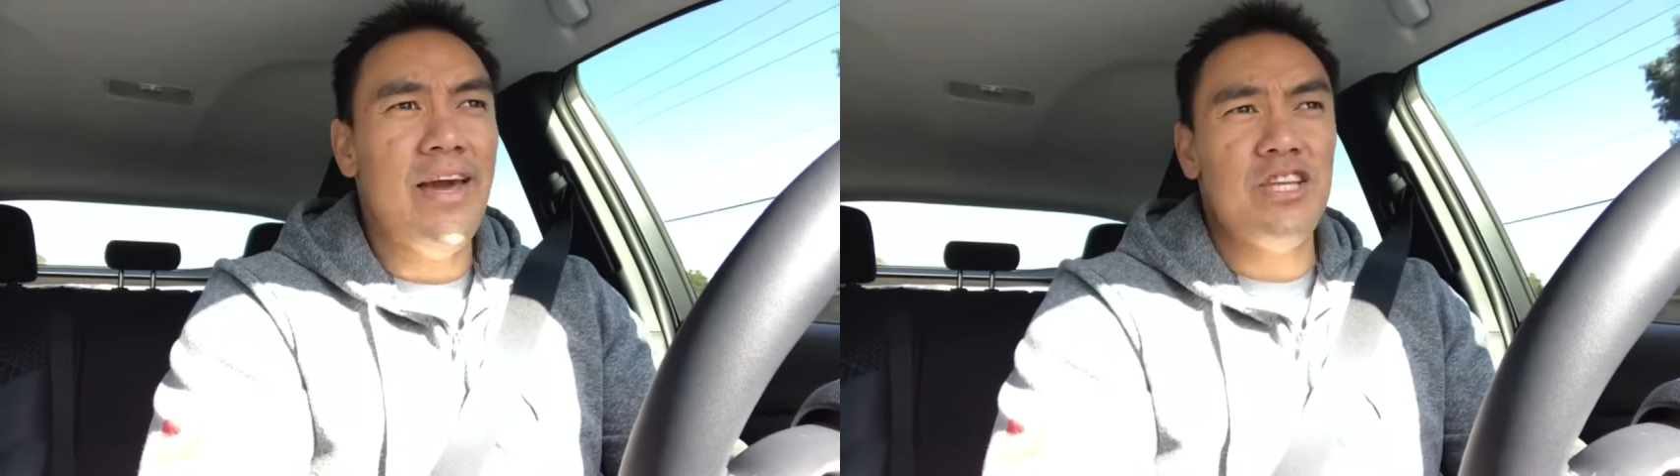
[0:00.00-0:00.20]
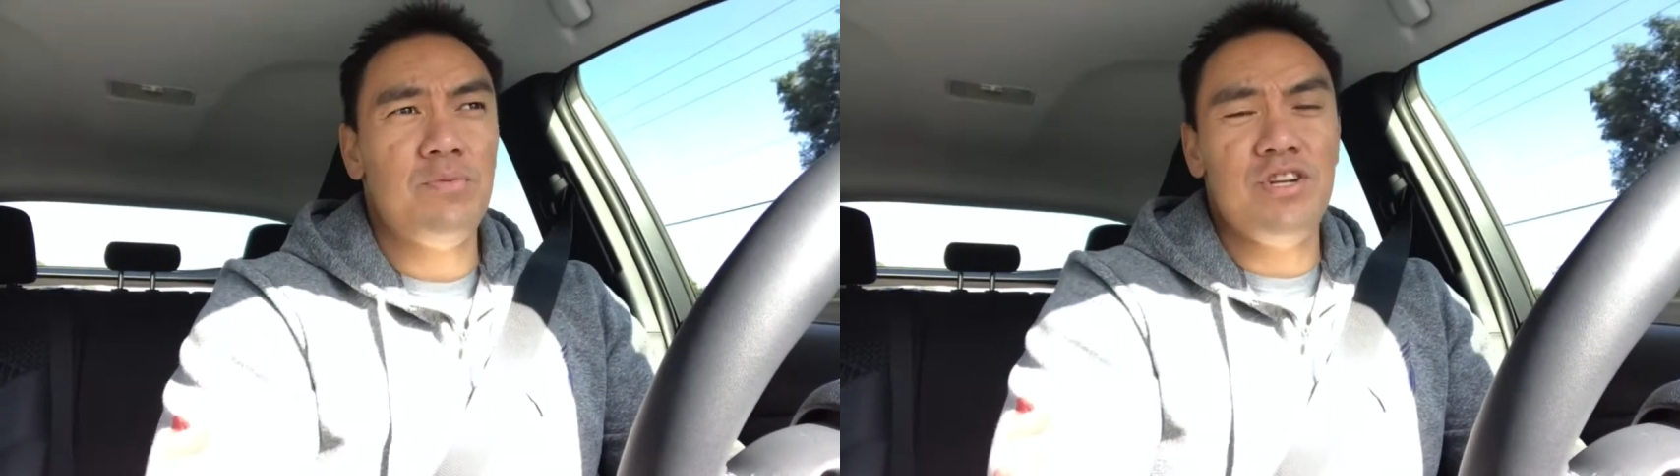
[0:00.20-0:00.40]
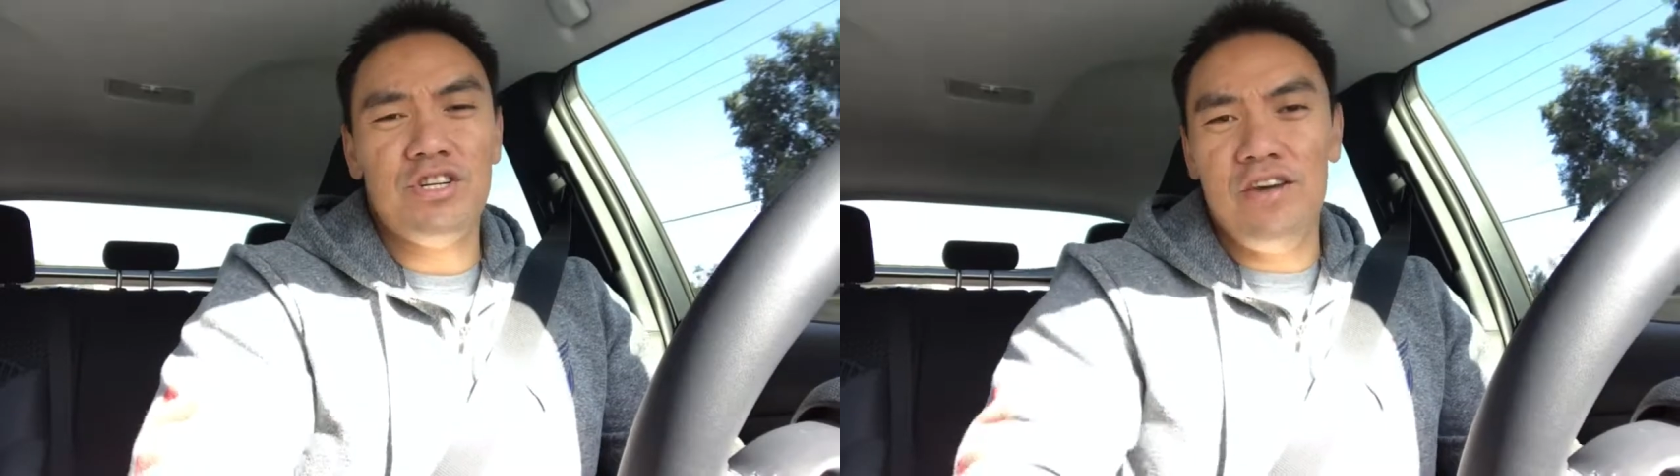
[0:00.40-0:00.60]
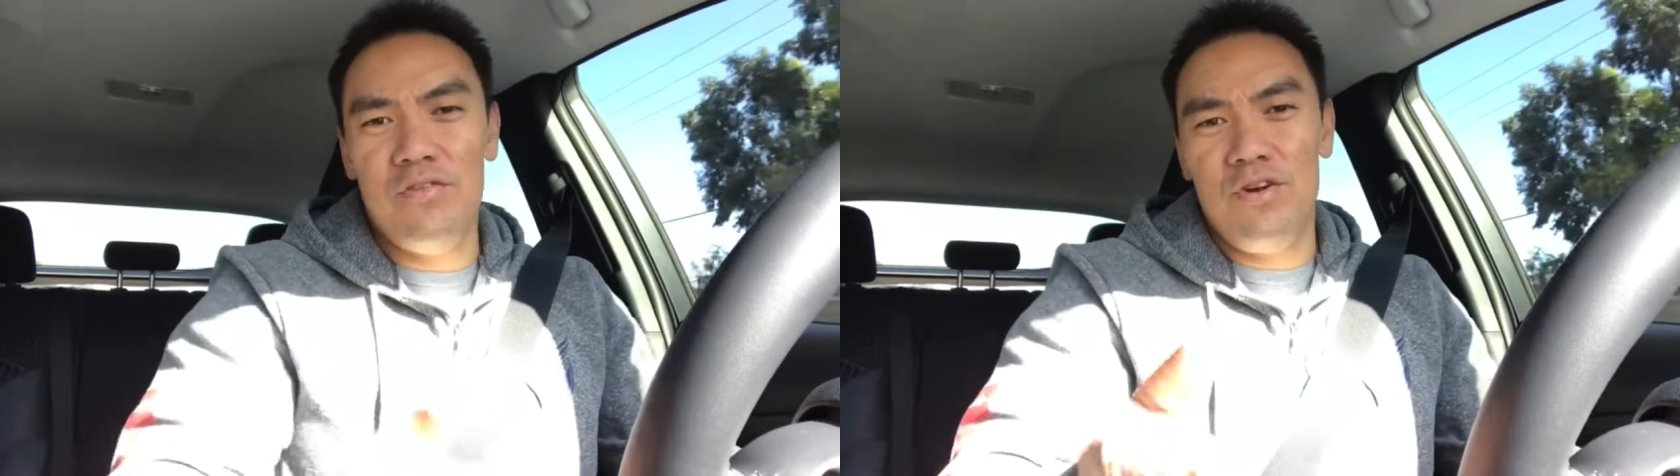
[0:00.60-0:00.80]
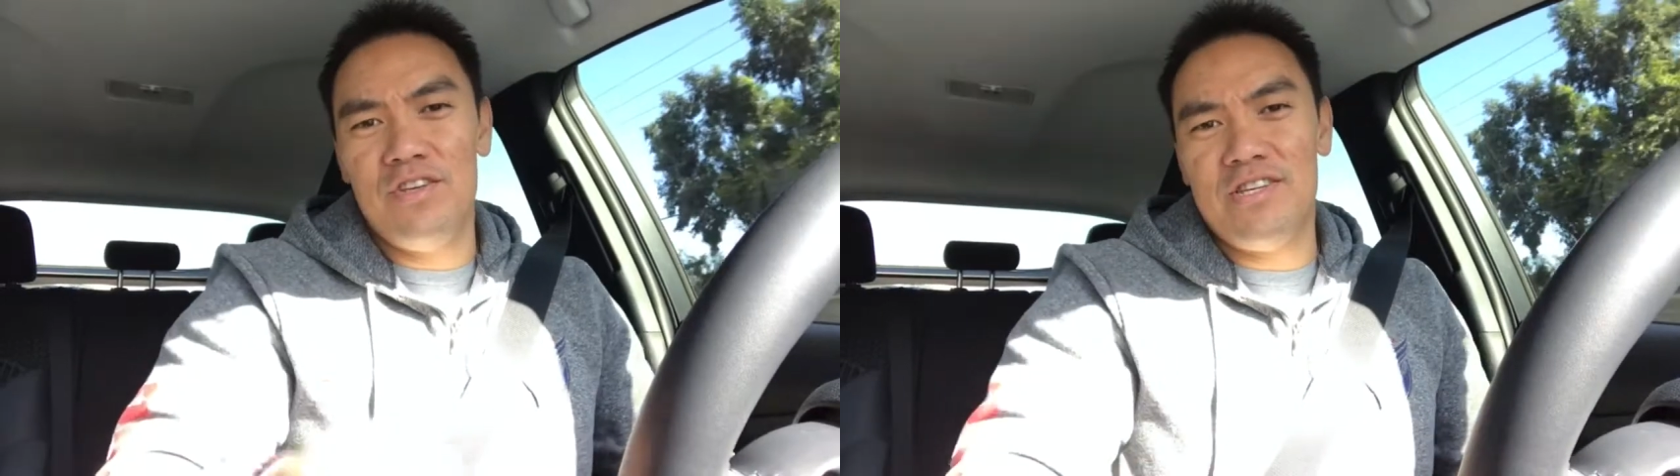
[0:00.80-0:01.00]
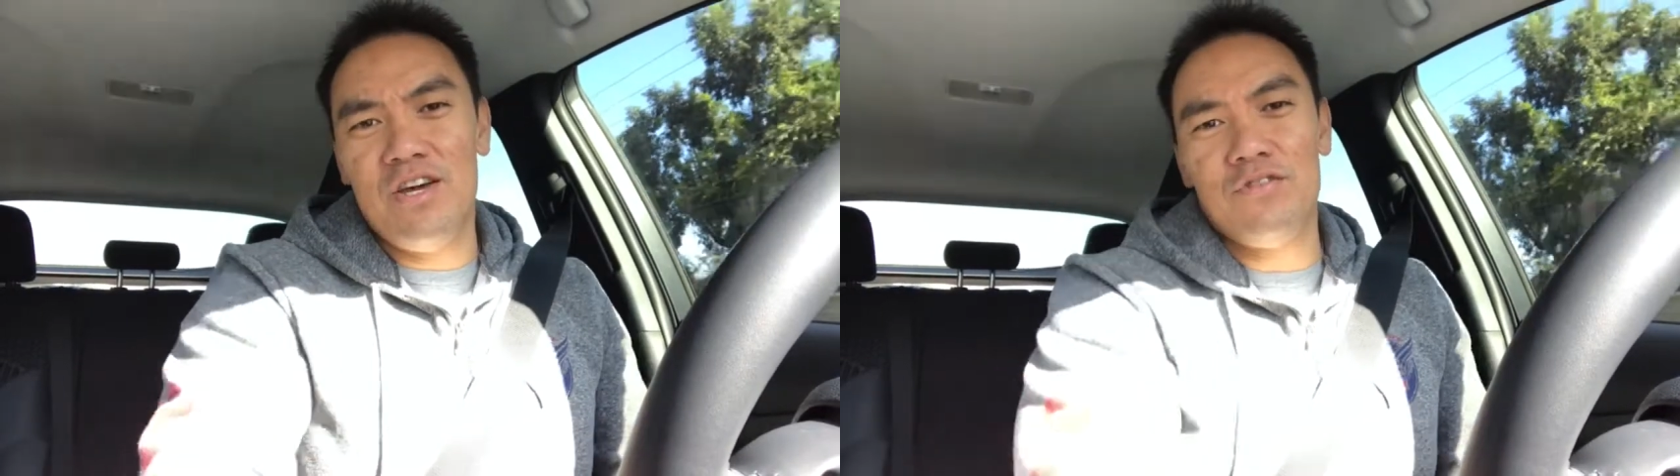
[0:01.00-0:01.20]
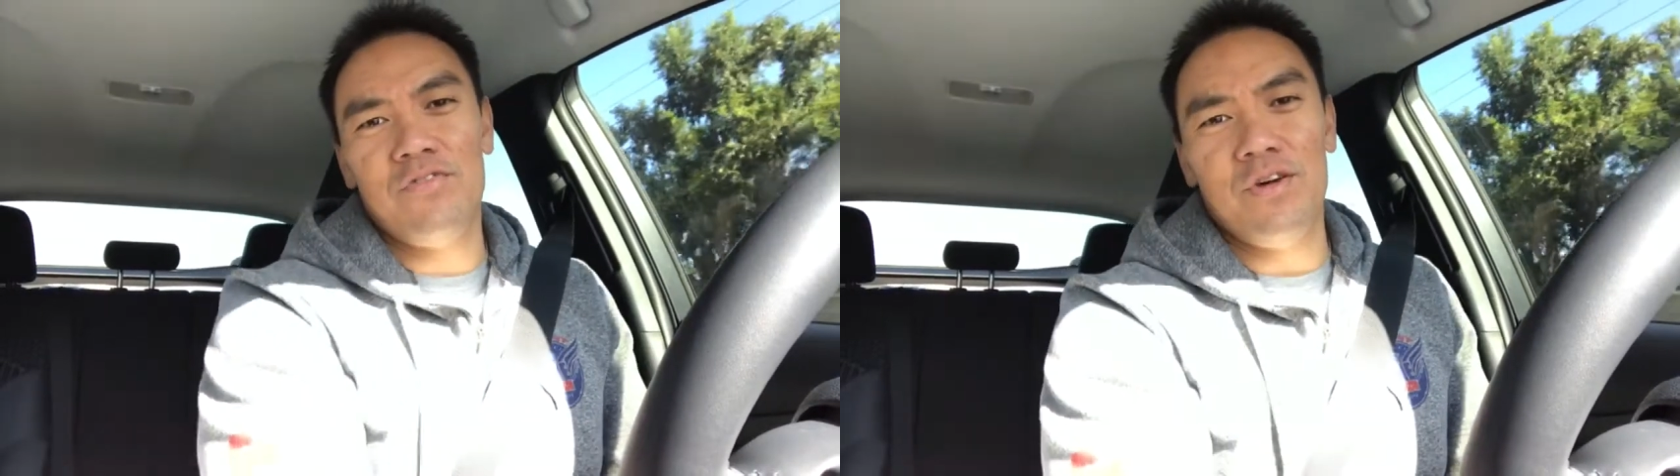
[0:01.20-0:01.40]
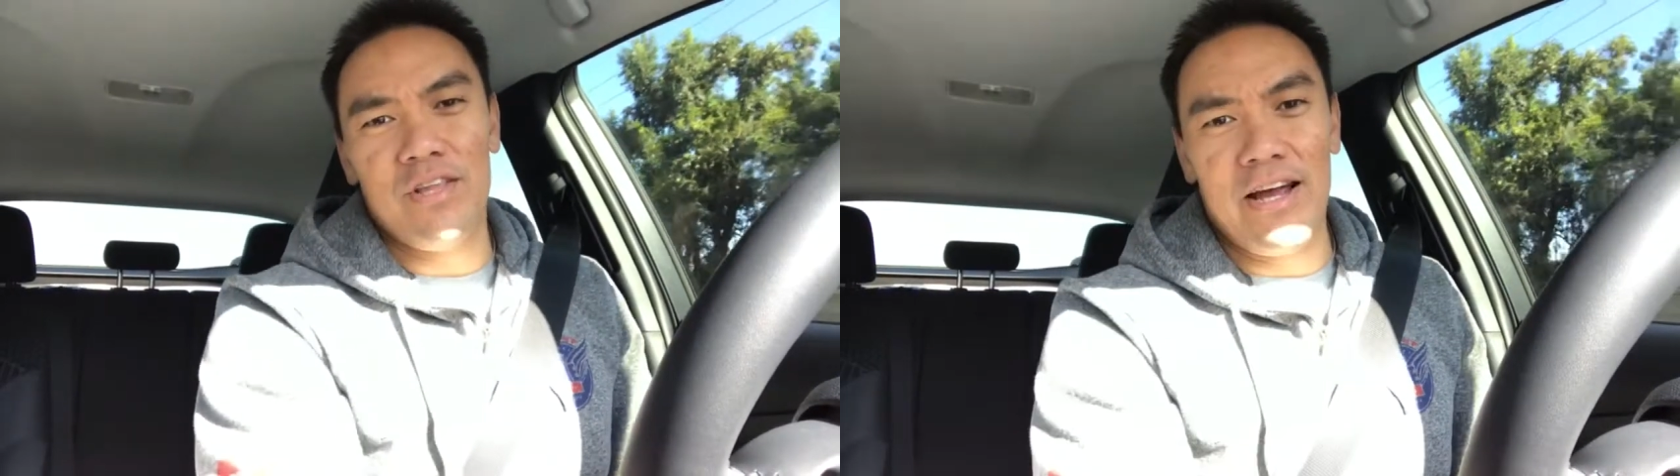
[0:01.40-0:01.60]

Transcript: and especially if you're in the sales field